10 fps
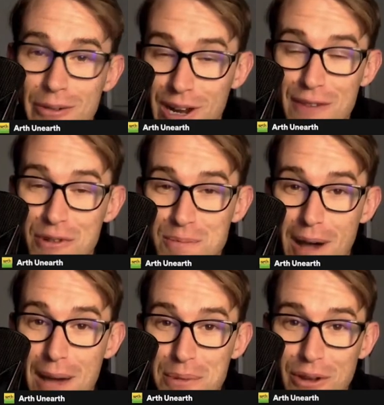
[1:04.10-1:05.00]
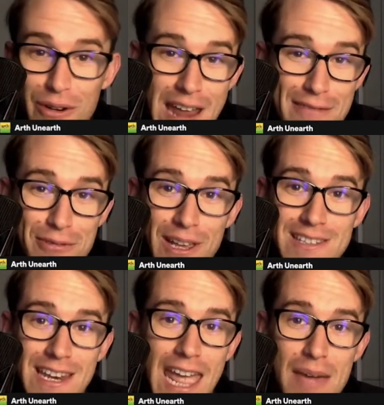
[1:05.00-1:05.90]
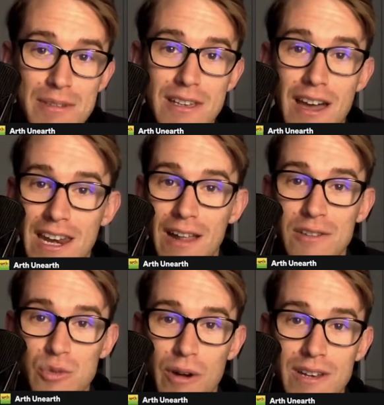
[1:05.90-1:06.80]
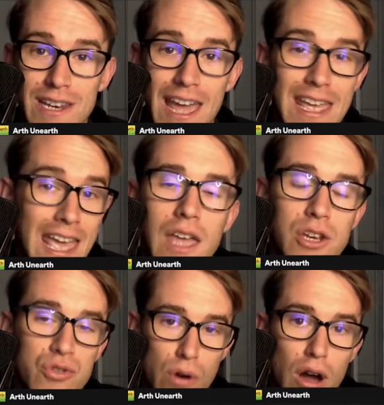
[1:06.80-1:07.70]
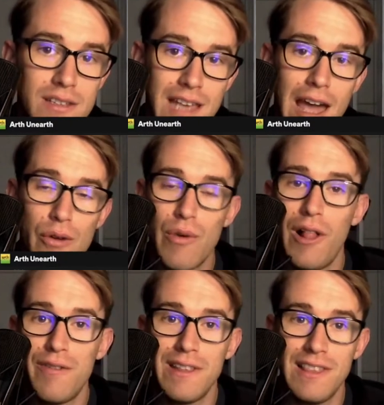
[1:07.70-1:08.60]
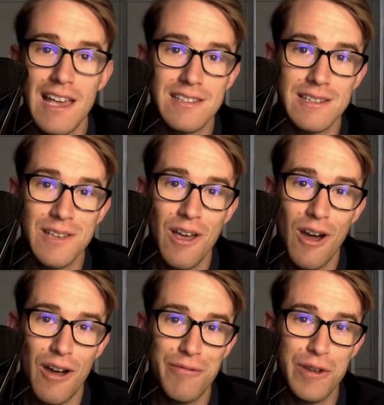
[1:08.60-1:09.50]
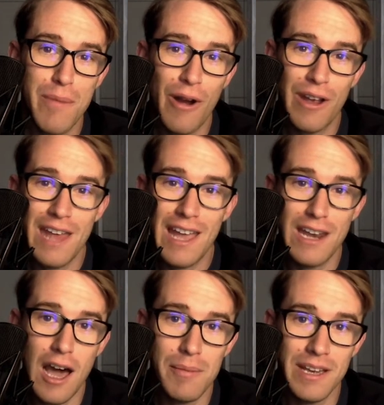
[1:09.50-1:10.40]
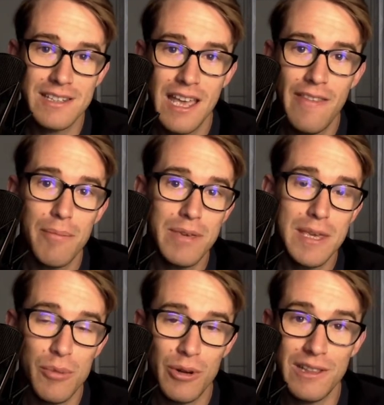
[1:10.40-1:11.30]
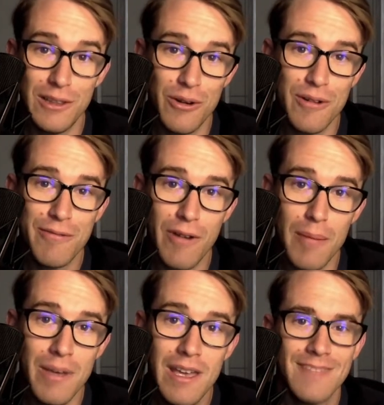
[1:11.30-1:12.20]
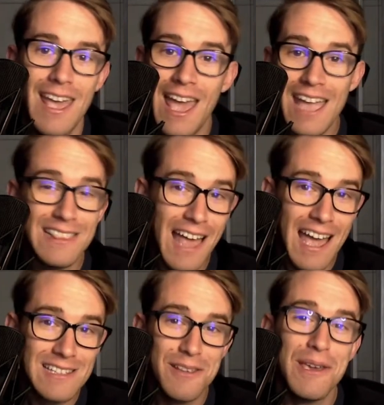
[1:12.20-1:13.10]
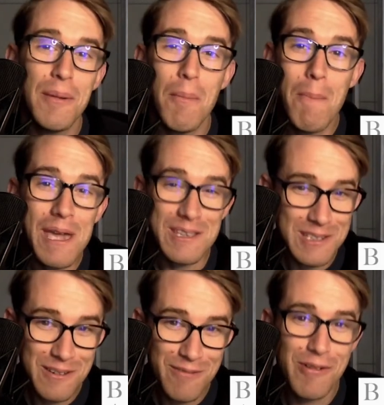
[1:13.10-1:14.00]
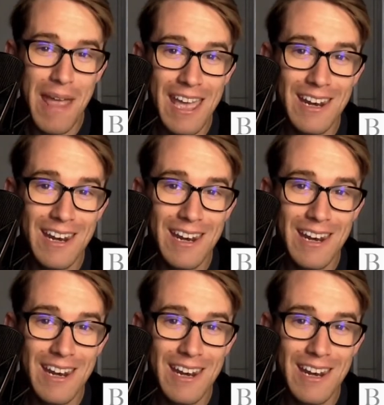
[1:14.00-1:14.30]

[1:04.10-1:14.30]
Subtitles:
whatever is popular on Netflix and Amazon and elsewhere today and draws out relevant lessons on free market economics that people can learn from. And lastly, Based from Hannah